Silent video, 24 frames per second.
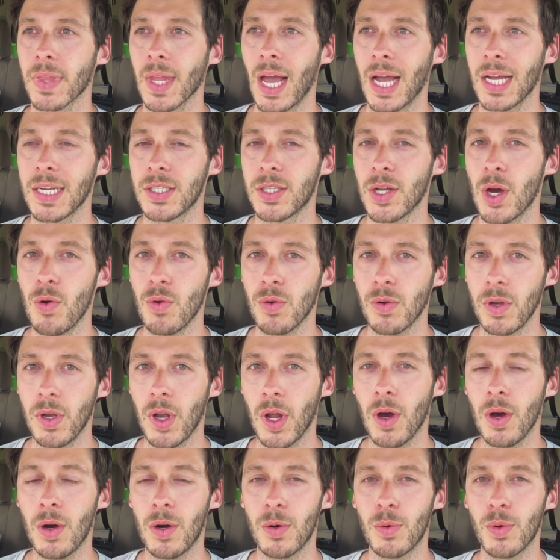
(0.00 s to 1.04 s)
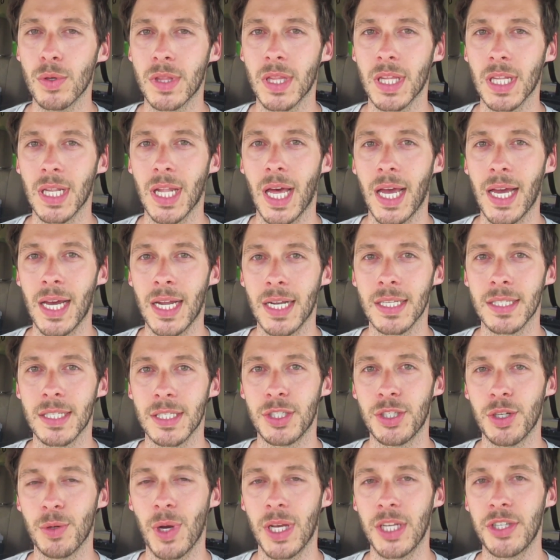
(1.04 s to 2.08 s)
I don't know what the land
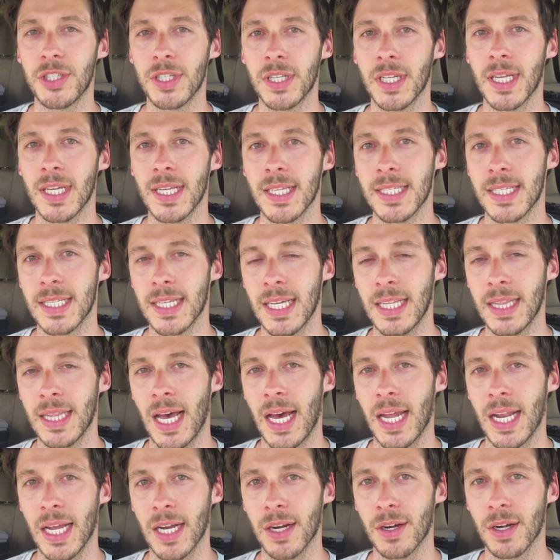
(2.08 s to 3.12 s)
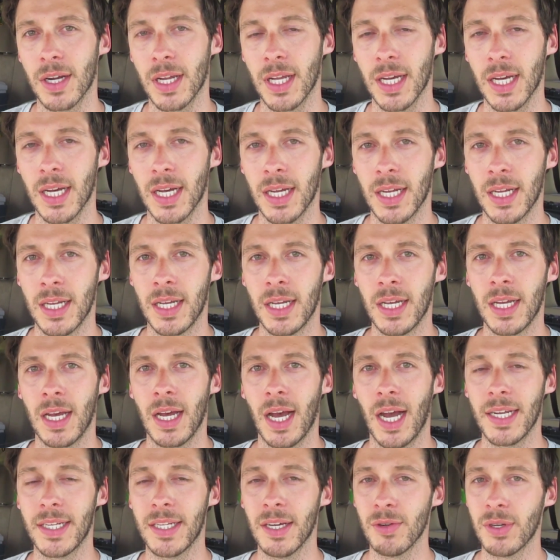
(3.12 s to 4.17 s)
situation is in that area.
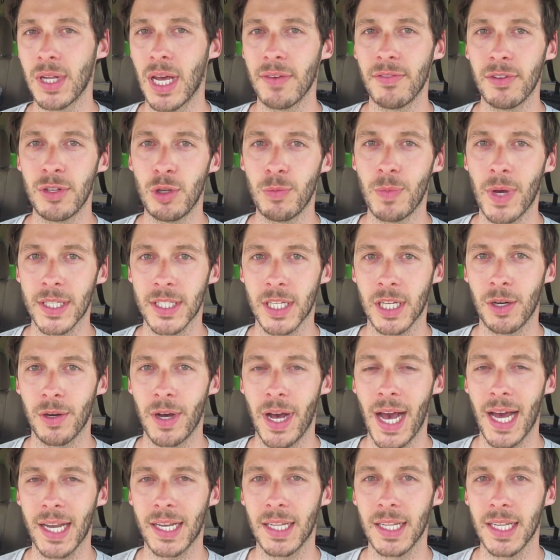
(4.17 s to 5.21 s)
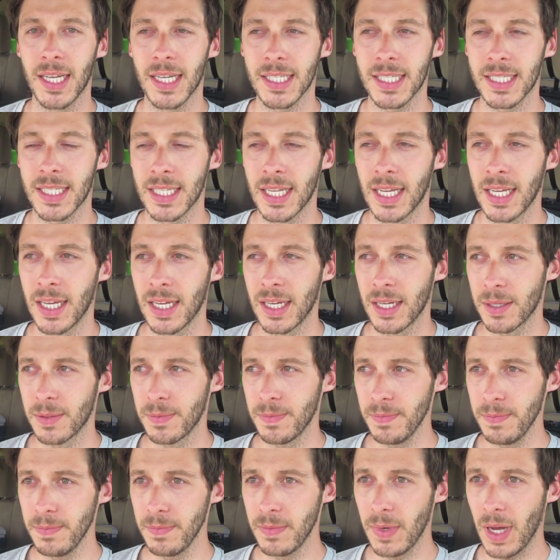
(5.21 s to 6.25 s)
I don't have a New Mexico atlas.
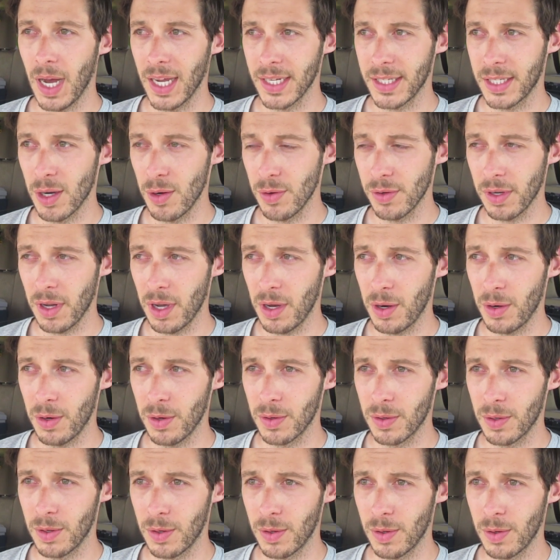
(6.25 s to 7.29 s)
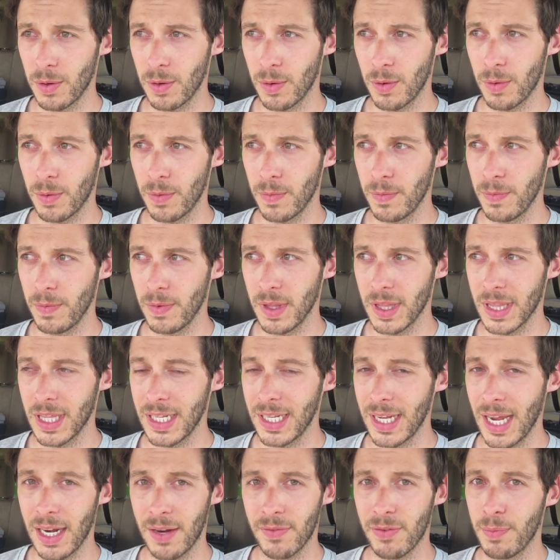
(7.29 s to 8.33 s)
I don't know the
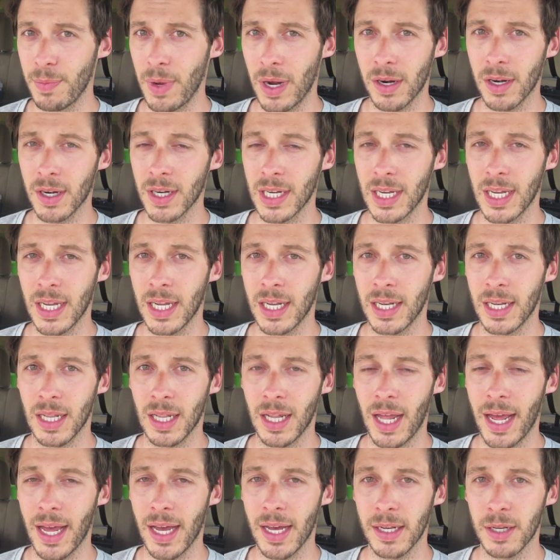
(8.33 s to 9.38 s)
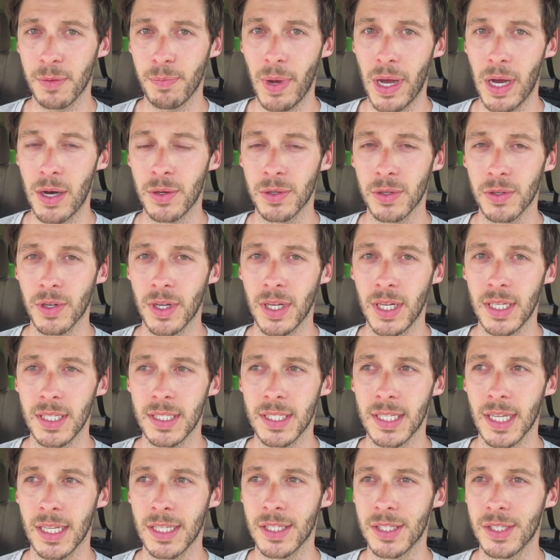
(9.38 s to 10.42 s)
Native American land
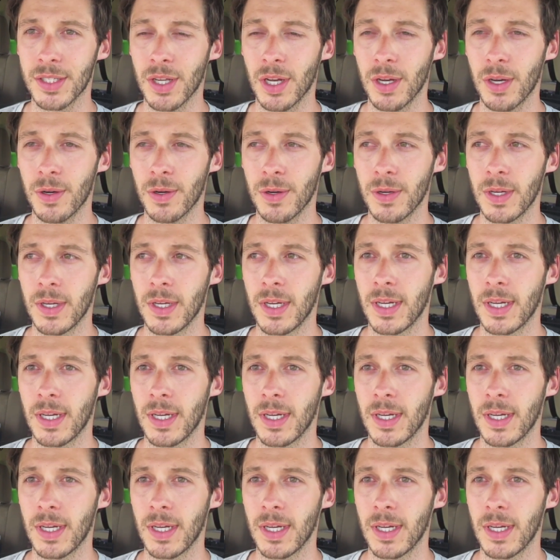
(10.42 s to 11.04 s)
boundaries, and so